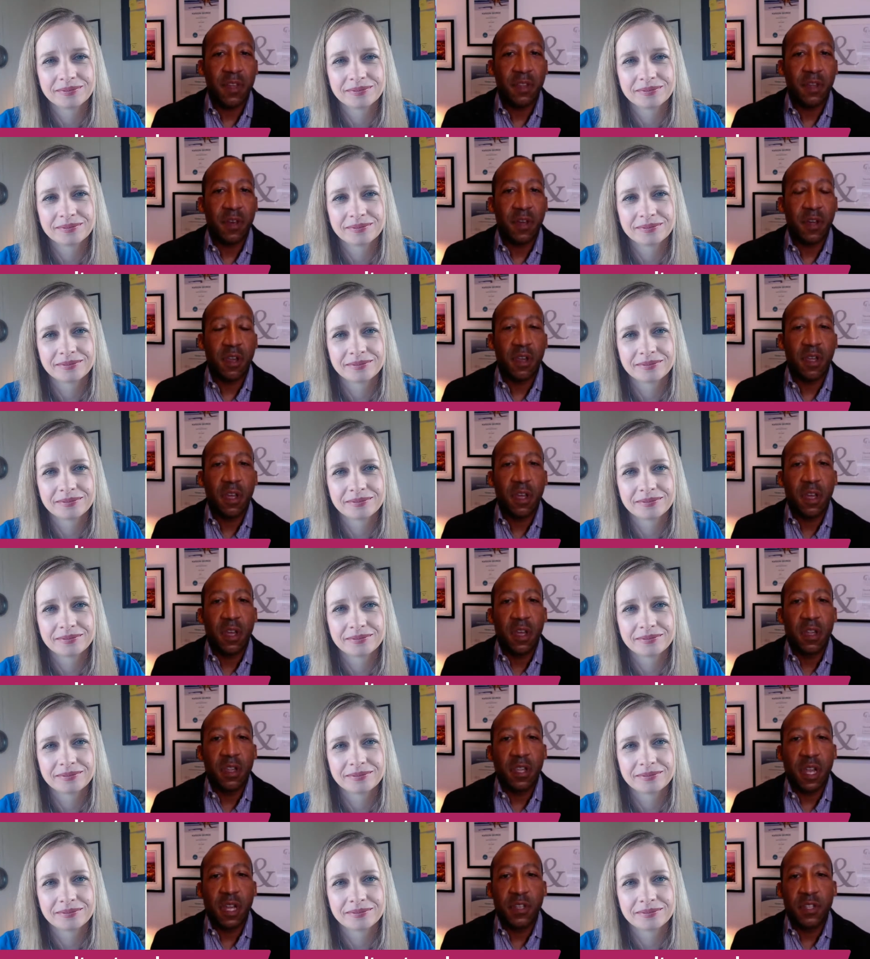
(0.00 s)
Speaker 1: I thought
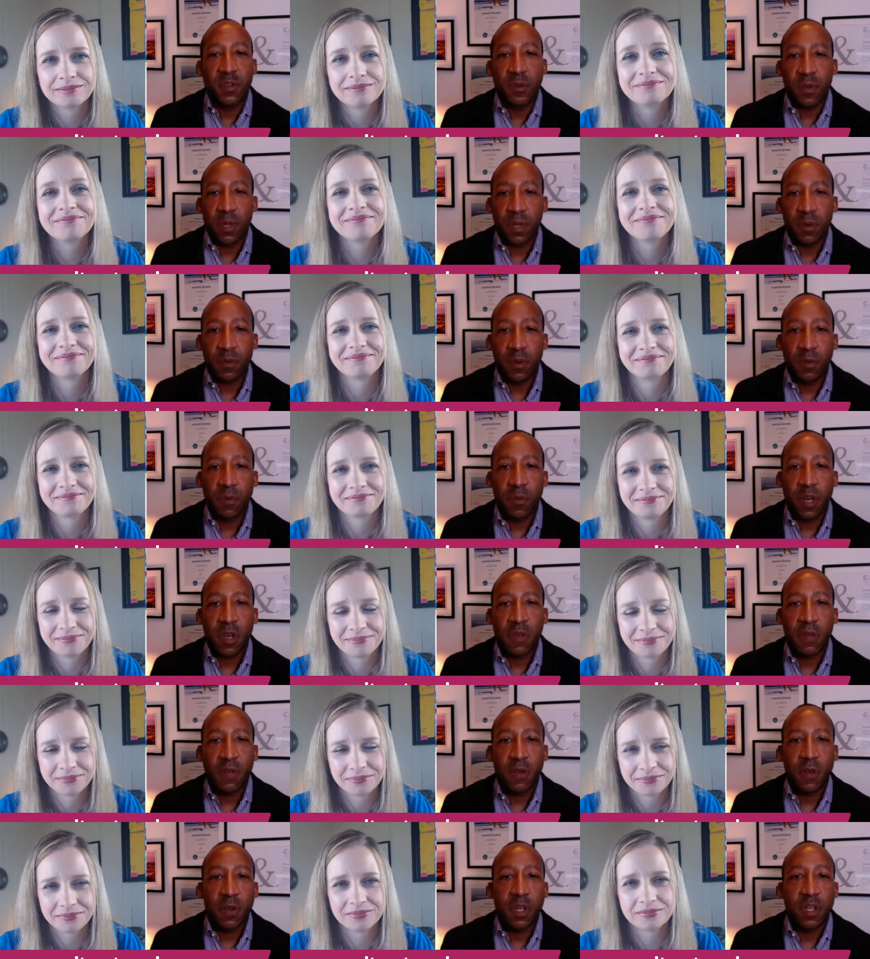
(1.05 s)
that I certainly mm-hmm. would
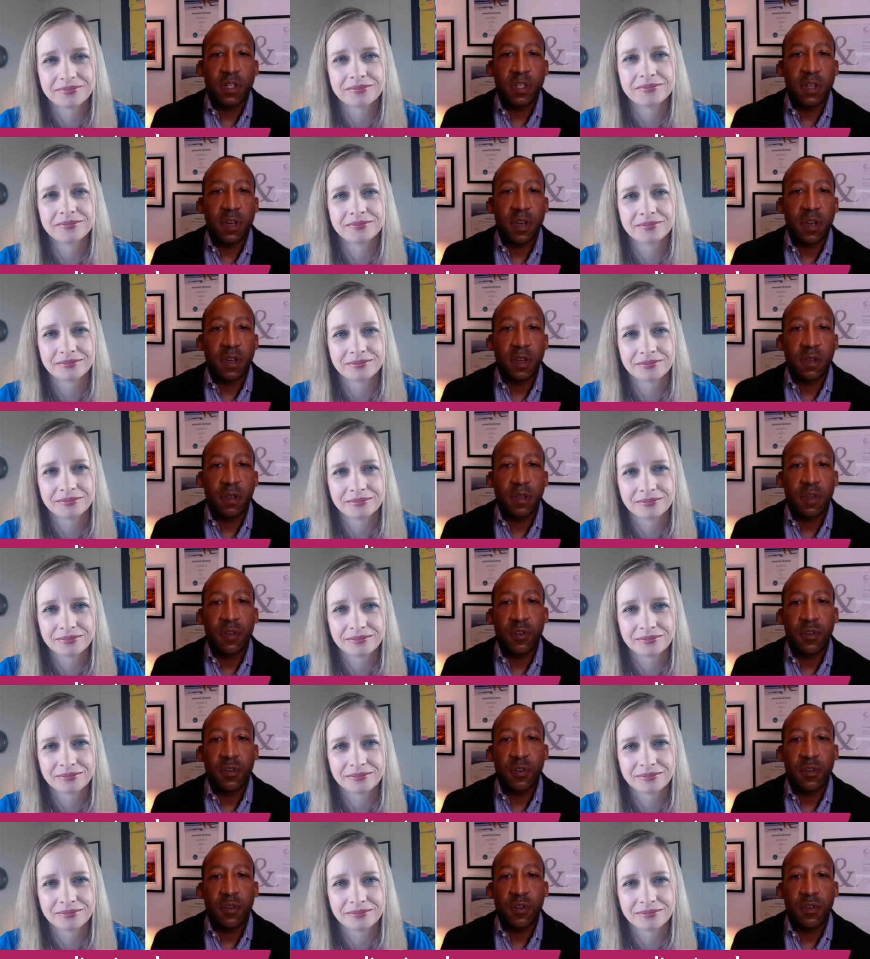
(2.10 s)
want to focus on